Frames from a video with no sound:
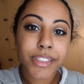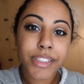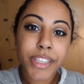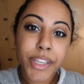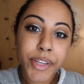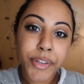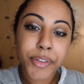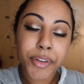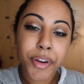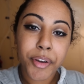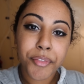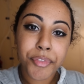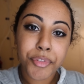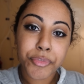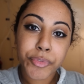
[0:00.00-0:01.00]
Year
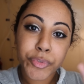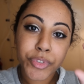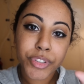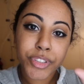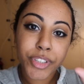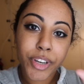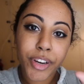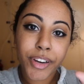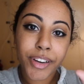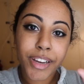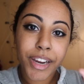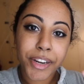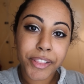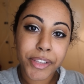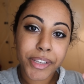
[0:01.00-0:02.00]
of the Rooster,
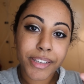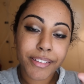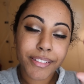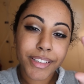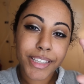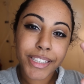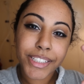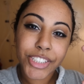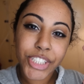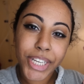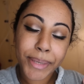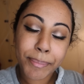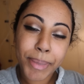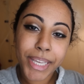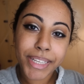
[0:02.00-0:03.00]
kind of like
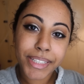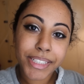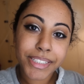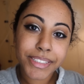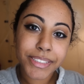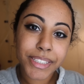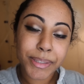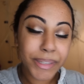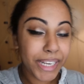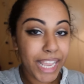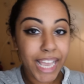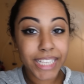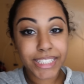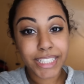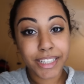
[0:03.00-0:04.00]
keychain pendants, and it
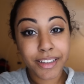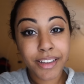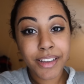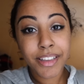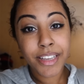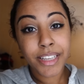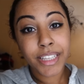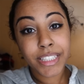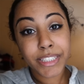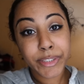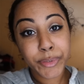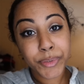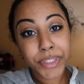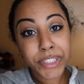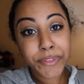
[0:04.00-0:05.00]
had like
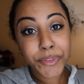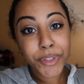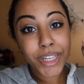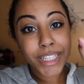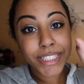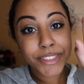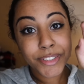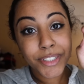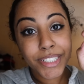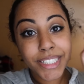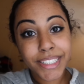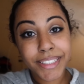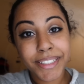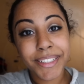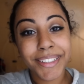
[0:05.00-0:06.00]
little evil eyes on it.